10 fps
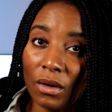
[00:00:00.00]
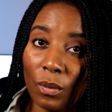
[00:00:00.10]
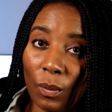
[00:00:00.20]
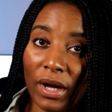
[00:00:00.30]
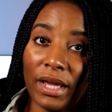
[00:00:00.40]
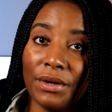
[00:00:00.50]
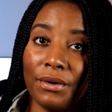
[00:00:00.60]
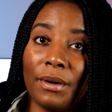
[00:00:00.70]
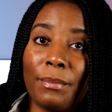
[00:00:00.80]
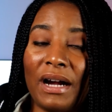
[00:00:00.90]
what
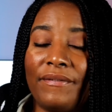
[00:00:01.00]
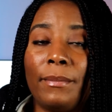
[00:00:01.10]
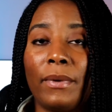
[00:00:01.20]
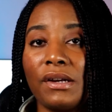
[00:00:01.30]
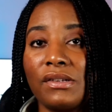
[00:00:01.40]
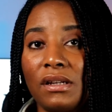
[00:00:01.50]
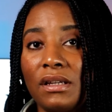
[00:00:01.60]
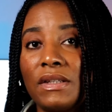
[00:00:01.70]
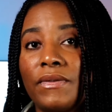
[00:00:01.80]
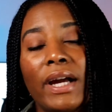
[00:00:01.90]
your profit margin
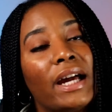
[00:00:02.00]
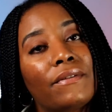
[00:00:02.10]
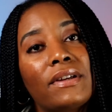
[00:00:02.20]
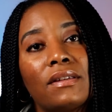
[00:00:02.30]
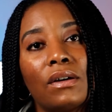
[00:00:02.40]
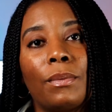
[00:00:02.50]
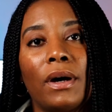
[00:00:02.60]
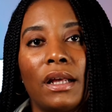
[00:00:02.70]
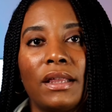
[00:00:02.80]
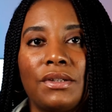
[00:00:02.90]
is for every single
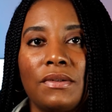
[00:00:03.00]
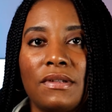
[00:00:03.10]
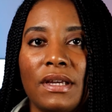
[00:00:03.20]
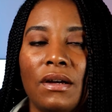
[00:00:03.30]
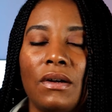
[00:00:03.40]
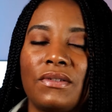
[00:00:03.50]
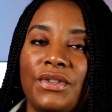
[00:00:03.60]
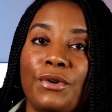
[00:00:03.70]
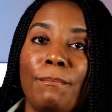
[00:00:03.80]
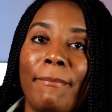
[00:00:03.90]
product that you sell, so
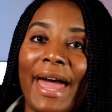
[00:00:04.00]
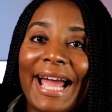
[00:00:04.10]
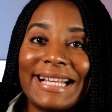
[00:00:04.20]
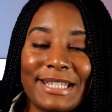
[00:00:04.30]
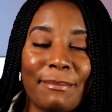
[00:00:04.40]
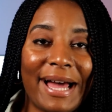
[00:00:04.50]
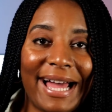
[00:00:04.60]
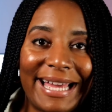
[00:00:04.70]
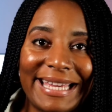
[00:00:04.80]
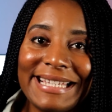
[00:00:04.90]
that you
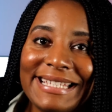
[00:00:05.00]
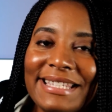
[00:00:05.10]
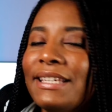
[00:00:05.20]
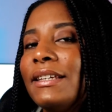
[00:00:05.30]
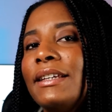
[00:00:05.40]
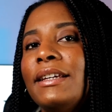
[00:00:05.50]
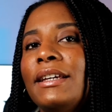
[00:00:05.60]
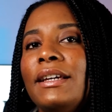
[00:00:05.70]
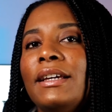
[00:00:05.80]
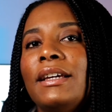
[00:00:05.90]
maximize
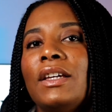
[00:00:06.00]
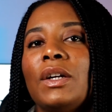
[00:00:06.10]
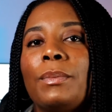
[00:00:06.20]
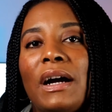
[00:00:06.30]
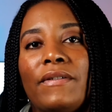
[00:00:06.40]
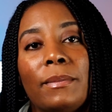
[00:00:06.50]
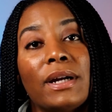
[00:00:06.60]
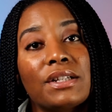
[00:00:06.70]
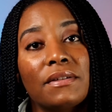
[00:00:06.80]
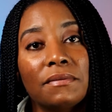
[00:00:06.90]
your profit
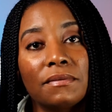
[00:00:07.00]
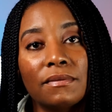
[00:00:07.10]
margin,